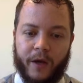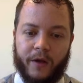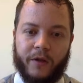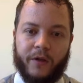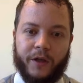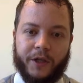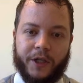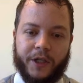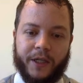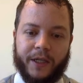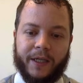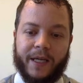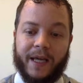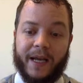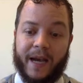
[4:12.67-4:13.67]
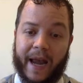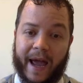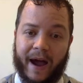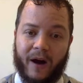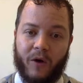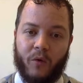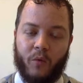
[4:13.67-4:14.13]
such that
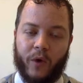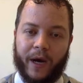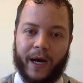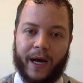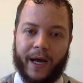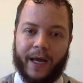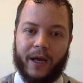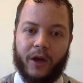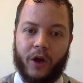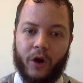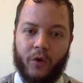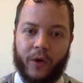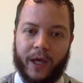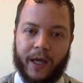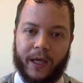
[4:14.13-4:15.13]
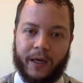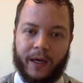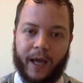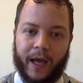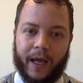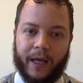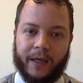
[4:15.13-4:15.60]
now when I go in
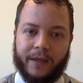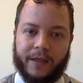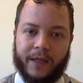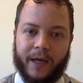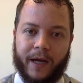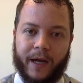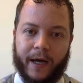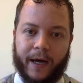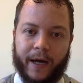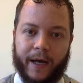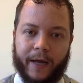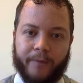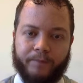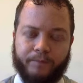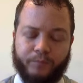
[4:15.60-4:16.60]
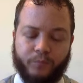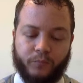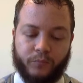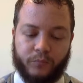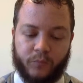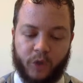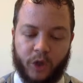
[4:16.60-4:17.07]
and I
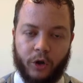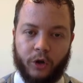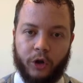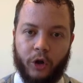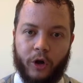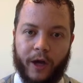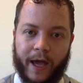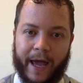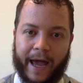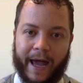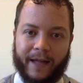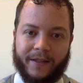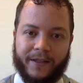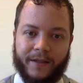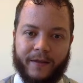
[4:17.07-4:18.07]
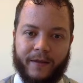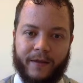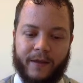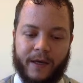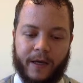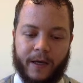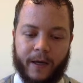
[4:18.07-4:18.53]
look at
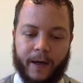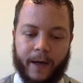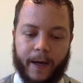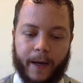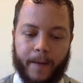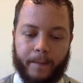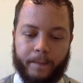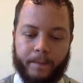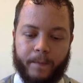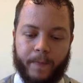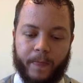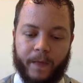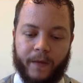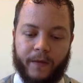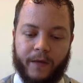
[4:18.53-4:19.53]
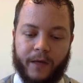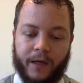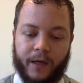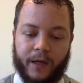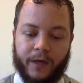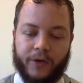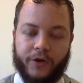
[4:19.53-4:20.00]
the, um,
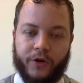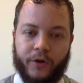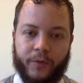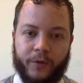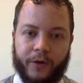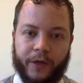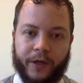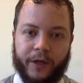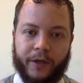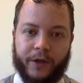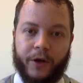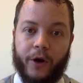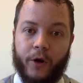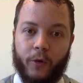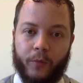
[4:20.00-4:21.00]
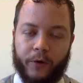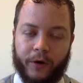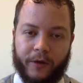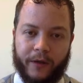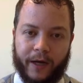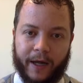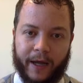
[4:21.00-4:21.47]
the interpreted
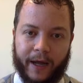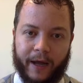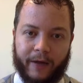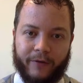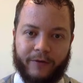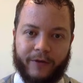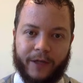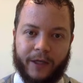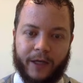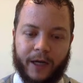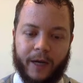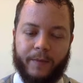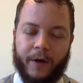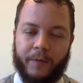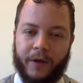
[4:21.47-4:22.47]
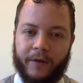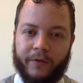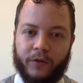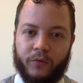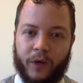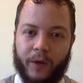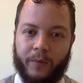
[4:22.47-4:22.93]
notebook that I have, I'm going to be able
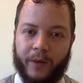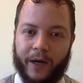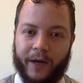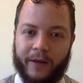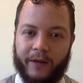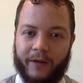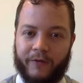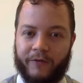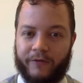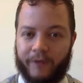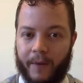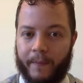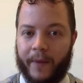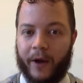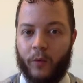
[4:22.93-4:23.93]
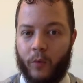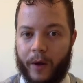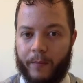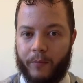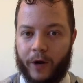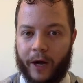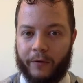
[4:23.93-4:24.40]
to run Python from my
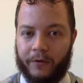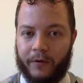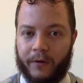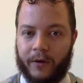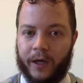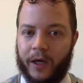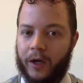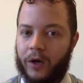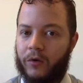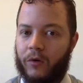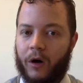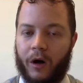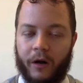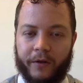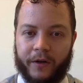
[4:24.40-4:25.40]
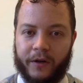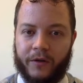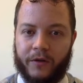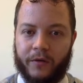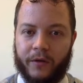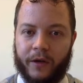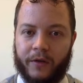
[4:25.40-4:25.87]
web browser. All that it's
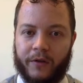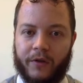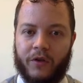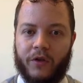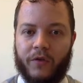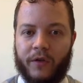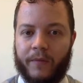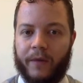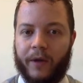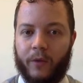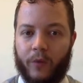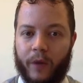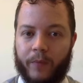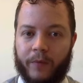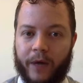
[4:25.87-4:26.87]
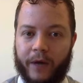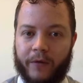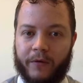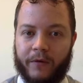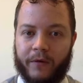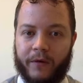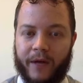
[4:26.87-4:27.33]
doing is it's using my web
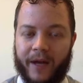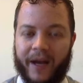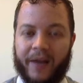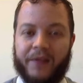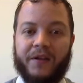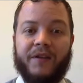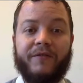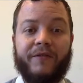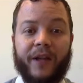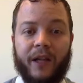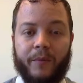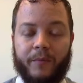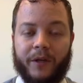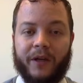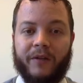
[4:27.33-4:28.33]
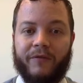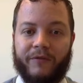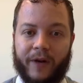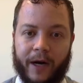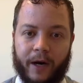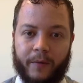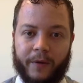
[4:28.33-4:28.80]
browser as a development
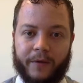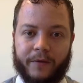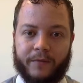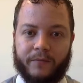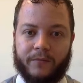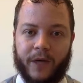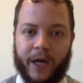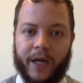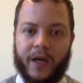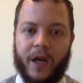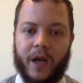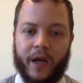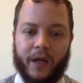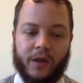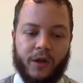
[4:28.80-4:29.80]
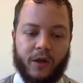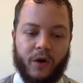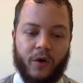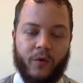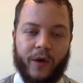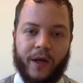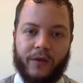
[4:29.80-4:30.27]
environment right? And
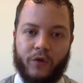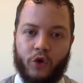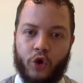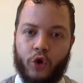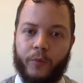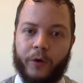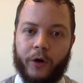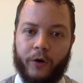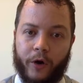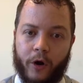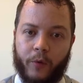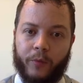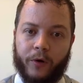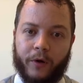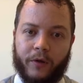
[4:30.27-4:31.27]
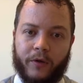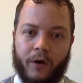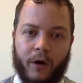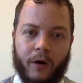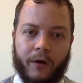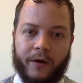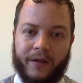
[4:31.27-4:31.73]
so Jupyter notebooks
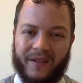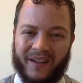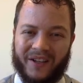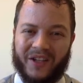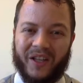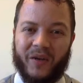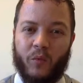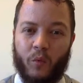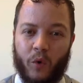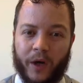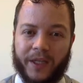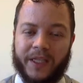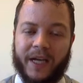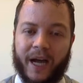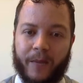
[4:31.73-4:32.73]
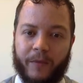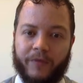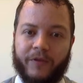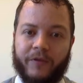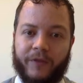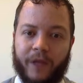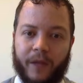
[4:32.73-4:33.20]
are essentially one type of
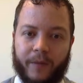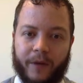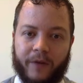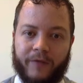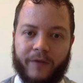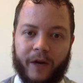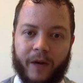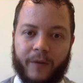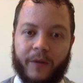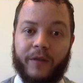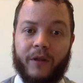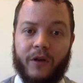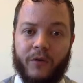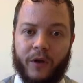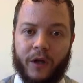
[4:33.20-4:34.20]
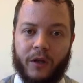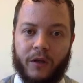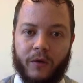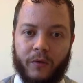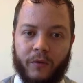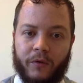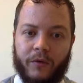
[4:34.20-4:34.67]
development environment that you can
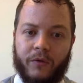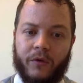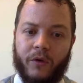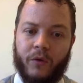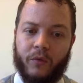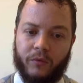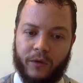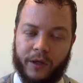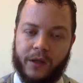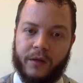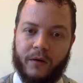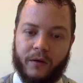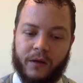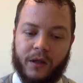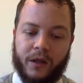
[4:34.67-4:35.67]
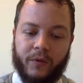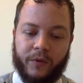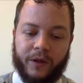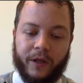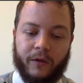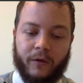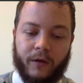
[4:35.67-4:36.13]
use. So let's start and see
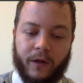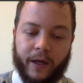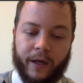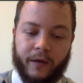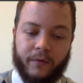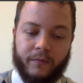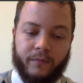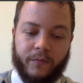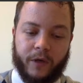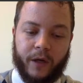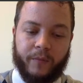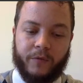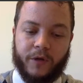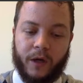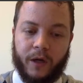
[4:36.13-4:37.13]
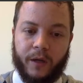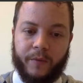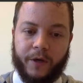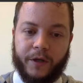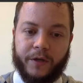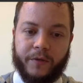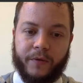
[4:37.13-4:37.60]
what they look like. And all I'm
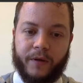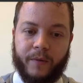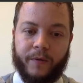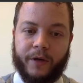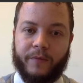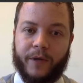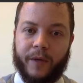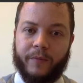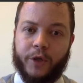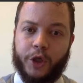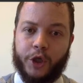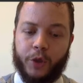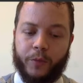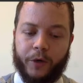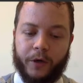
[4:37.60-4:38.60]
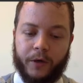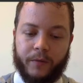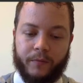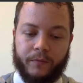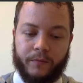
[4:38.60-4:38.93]
going to do is I'm going to type Jupyter